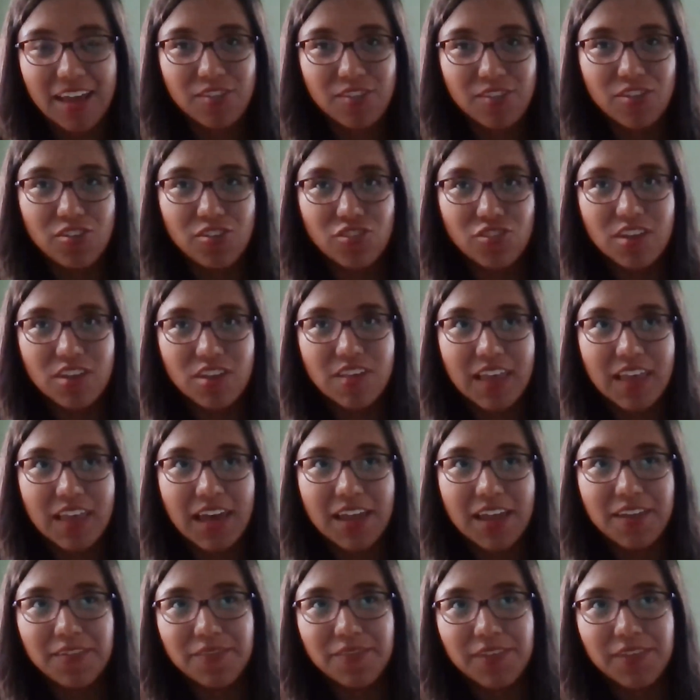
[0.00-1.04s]
to just
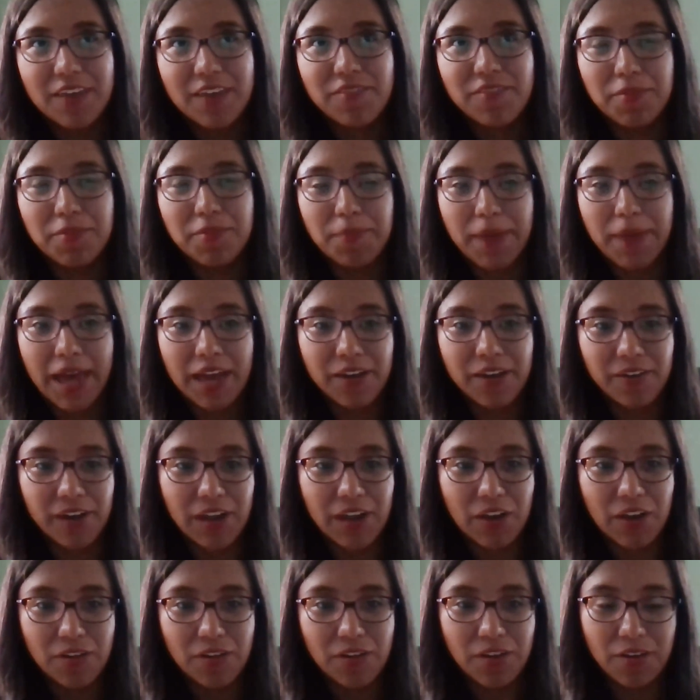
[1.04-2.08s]
kind of give a
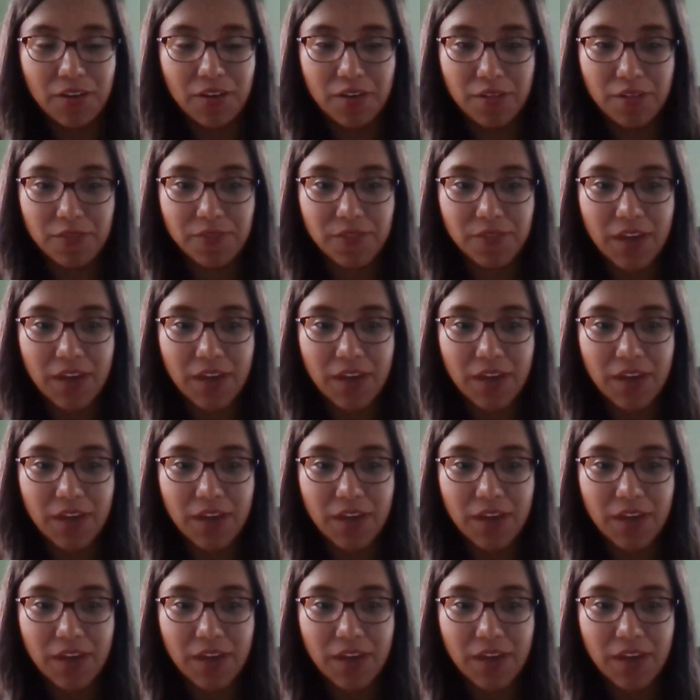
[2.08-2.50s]
background of